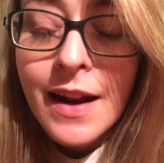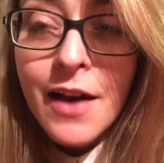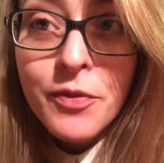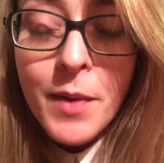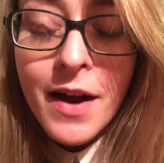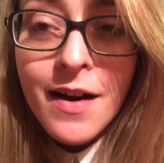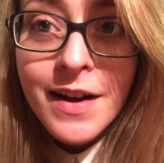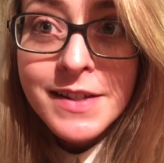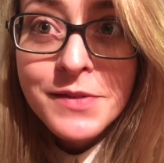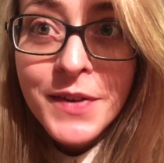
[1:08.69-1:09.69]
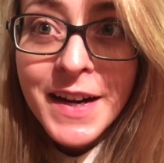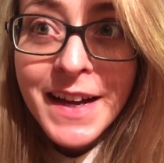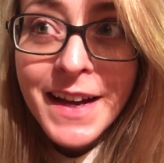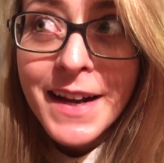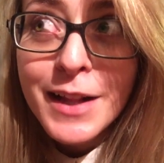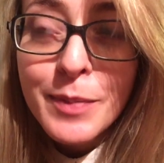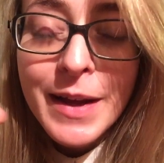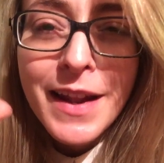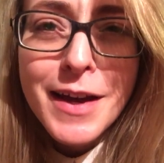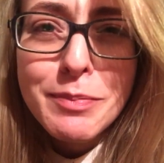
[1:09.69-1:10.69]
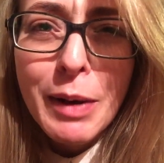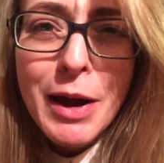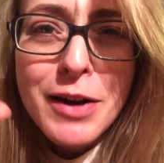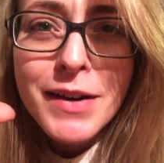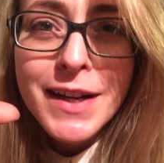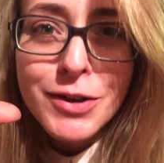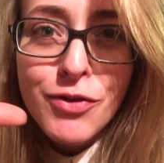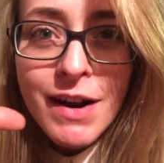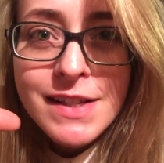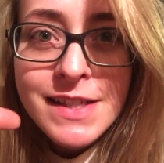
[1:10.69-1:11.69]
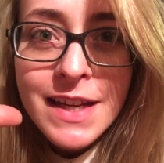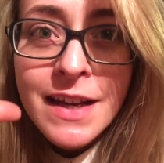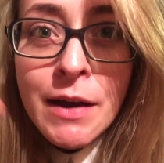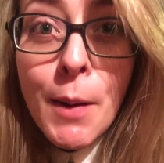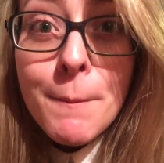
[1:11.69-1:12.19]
left my eyes feeling a little bit like blurry and crazy.